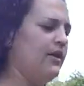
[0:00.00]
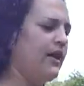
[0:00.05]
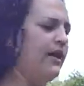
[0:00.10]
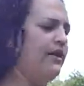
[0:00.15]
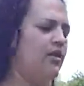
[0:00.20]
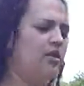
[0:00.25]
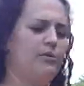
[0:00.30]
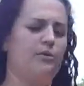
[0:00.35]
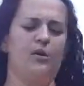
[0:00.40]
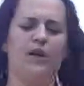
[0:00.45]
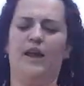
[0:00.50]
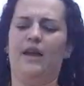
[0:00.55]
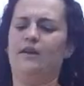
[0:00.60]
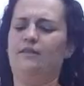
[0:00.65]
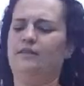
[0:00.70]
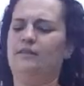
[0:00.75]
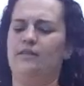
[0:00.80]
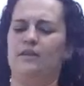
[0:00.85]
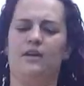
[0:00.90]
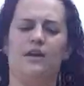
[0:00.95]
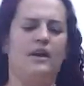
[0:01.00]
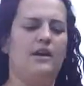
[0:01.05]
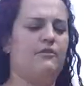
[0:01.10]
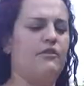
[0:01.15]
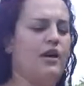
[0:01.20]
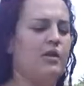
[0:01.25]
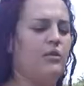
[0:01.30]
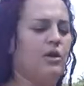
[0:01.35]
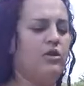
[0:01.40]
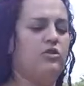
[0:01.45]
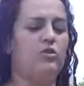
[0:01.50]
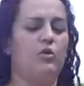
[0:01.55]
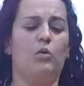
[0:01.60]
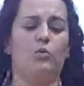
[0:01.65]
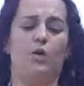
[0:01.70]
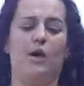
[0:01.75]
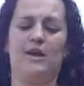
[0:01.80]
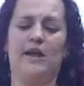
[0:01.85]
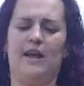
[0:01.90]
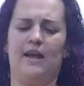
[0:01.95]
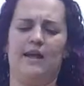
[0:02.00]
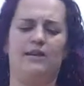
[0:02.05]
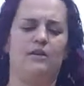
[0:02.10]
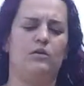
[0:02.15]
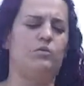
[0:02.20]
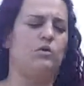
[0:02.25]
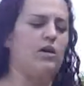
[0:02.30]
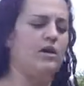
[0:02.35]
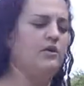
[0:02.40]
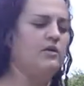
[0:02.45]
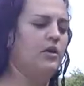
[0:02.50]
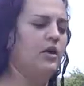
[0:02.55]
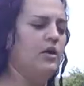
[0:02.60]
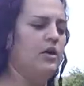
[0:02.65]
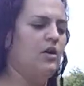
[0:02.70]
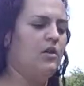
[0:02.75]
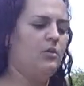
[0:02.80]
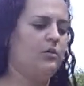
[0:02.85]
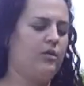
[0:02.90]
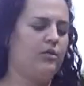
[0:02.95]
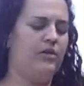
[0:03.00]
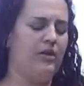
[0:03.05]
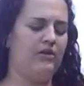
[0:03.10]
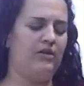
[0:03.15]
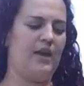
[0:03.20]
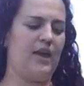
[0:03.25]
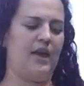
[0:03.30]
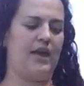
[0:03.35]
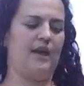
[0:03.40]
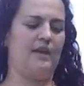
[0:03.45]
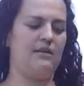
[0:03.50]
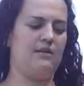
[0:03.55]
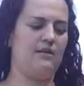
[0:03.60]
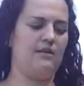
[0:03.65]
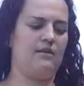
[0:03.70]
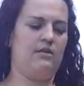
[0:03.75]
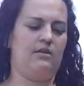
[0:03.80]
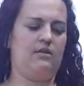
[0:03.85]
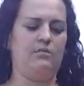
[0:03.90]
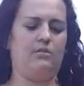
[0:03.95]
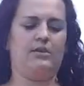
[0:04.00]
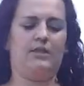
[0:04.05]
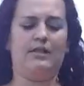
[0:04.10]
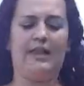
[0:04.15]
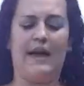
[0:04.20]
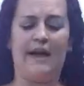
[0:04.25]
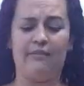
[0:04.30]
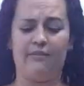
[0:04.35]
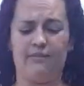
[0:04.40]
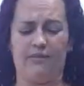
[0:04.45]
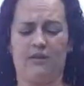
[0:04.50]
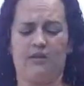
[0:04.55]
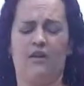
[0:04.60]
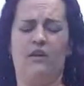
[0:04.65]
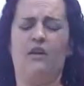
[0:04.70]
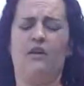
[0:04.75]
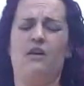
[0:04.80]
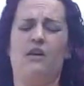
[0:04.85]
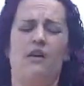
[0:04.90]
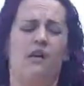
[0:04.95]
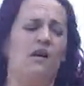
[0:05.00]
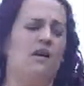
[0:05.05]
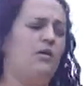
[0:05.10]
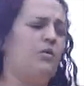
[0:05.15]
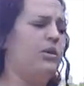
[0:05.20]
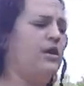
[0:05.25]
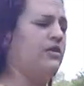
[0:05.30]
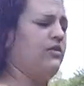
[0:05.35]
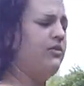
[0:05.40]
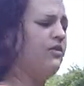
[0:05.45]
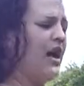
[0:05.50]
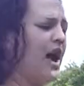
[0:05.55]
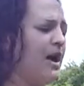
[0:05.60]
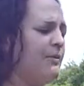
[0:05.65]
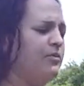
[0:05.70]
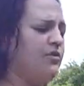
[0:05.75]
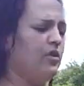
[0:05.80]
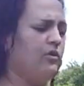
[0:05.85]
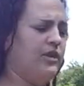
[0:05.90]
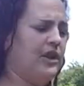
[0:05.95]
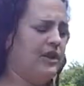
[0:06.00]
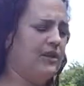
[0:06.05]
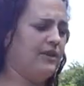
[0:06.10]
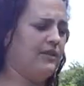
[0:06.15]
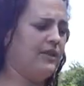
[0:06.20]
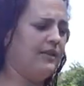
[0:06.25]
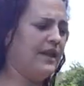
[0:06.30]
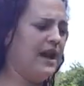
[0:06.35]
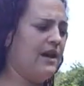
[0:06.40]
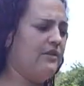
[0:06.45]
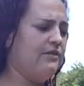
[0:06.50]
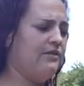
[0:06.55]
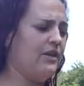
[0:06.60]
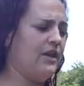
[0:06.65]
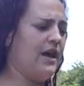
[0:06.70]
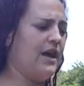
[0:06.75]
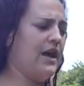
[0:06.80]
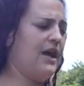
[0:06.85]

regular breaks, if I want to do a one-handed one with this hand, with the left, when it stops over here on the left,